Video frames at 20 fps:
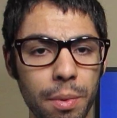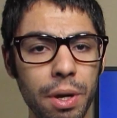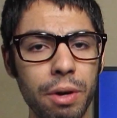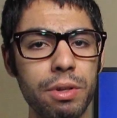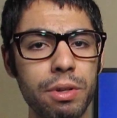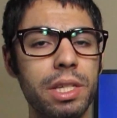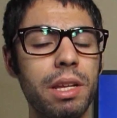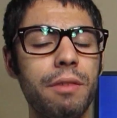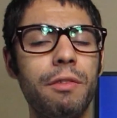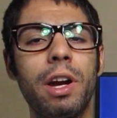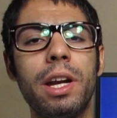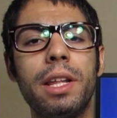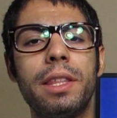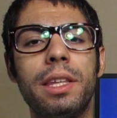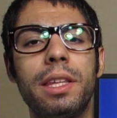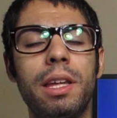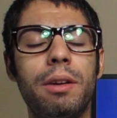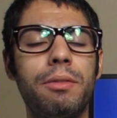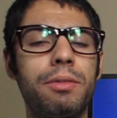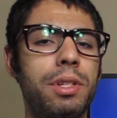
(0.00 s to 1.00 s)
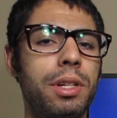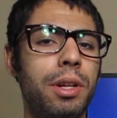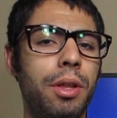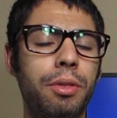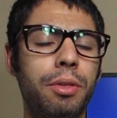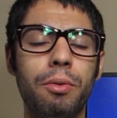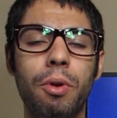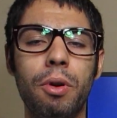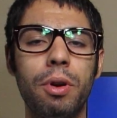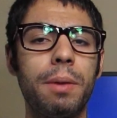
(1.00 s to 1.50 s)
but it was never anything that was going to
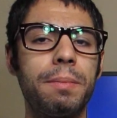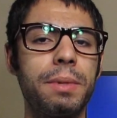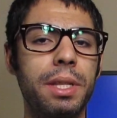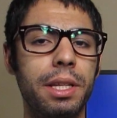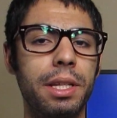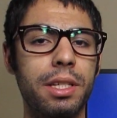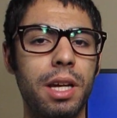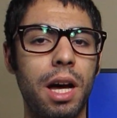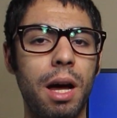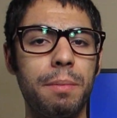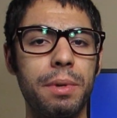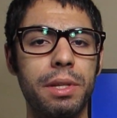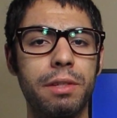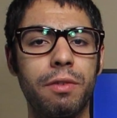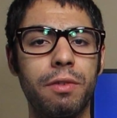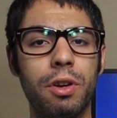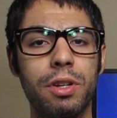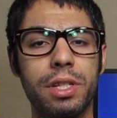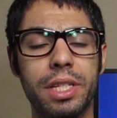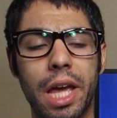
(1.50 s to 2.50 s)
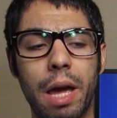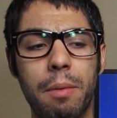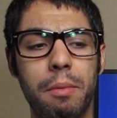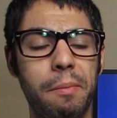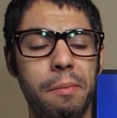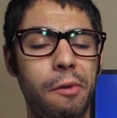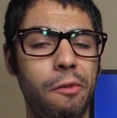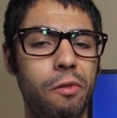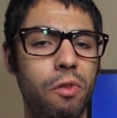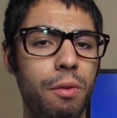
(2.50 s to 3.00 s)
throw it up to the top as far as
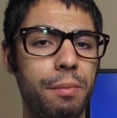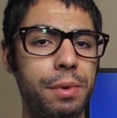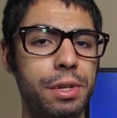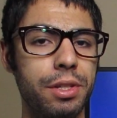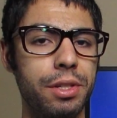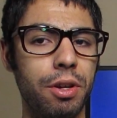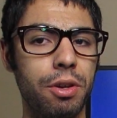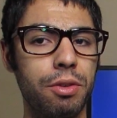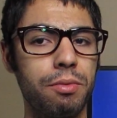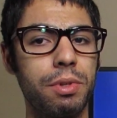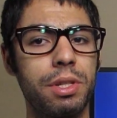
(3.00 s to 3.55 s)
camera performance goes,